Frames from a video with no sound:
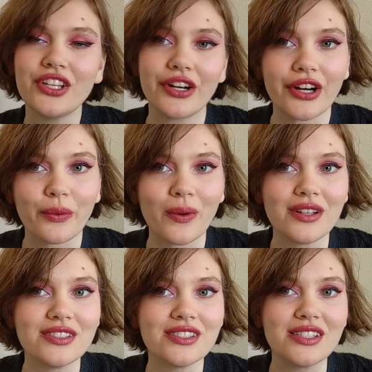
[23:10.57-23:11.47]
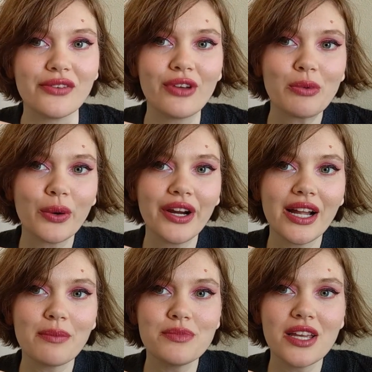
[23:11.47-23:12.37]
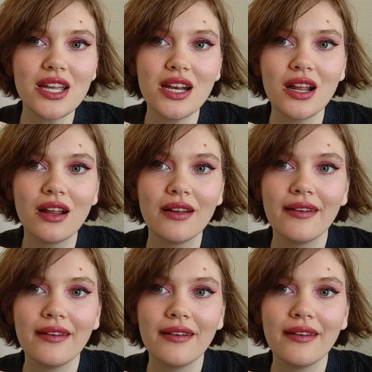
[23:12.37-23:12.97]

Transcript: Here was the February update.